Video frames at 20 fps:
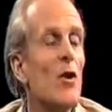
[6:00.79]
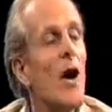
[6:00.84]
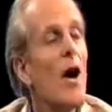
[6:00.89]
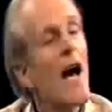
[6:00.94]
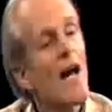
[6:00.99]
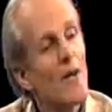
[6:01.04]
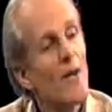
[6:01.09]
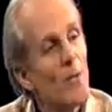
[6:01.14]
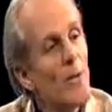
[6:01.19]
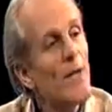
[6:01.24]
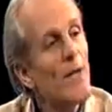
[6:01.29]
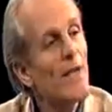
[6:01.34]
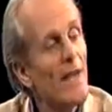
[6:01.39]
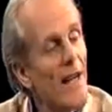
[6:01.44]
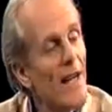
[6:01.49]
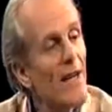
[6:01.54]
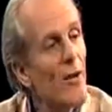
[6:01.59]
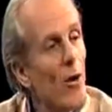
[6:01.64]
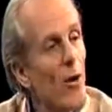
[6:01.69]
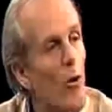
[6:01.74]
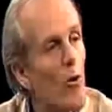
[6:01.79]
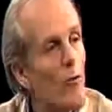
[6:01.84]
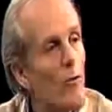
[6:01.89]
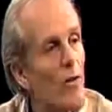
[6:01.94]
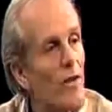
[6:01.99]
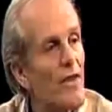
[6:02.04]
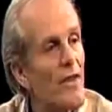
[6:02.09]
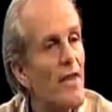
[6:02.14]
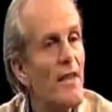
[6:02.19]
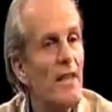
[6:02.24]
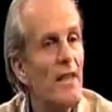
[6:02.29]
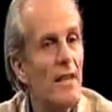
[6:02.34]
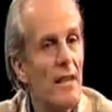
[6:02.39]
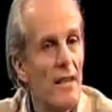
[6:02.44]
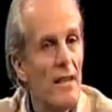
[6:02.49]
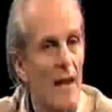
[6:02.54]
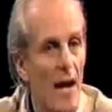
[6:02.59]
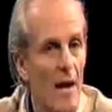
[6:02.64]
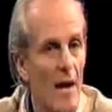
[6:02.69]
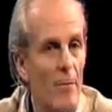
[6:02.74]
So how do we get over
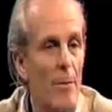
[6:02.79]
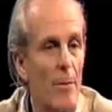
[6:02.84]
the